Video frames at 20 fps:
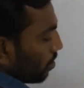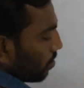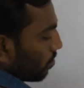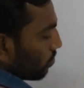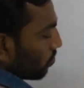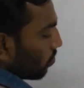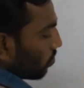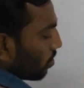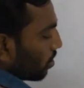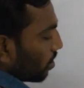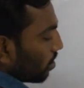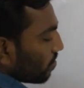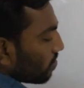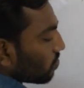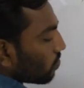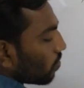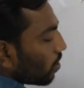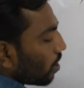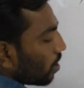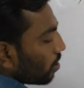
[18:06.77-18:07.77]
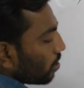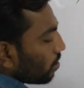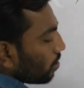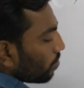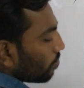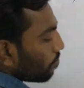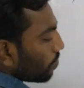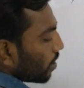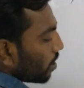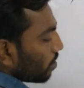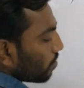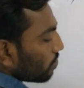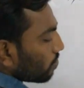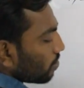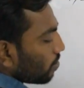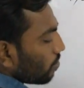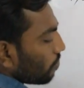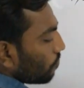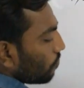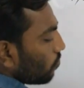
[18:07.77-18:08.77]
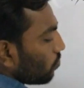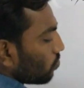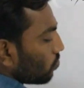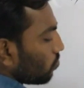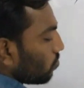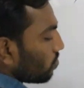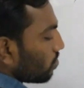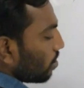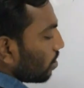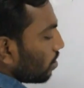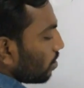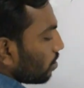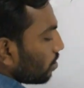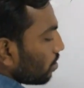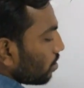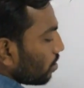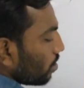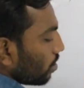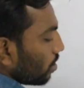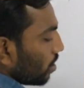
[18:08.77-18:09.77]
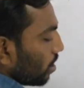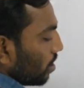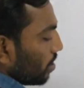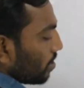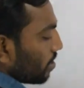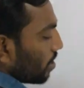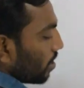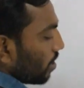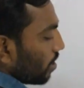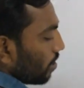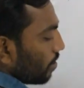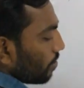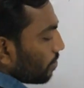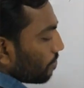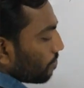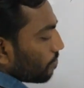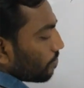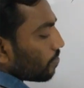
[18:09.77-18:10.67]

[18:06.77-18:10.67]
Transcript: So k square plus 4 to the 8k